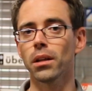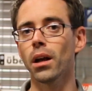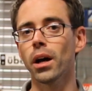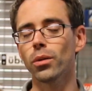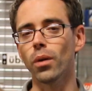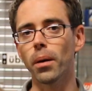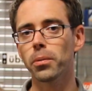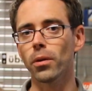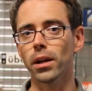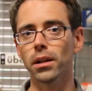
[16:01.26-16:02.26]
online who
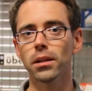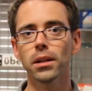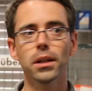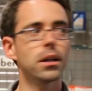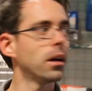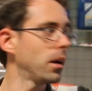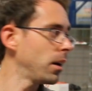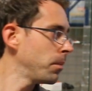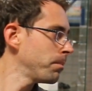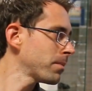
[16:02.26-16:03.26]
upgraded.
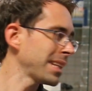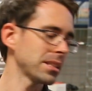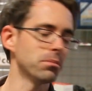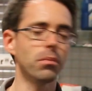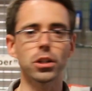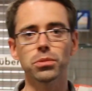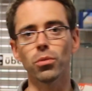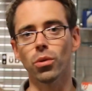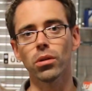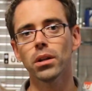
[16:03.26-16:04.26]
That's a much
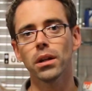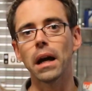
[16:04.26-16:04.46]
more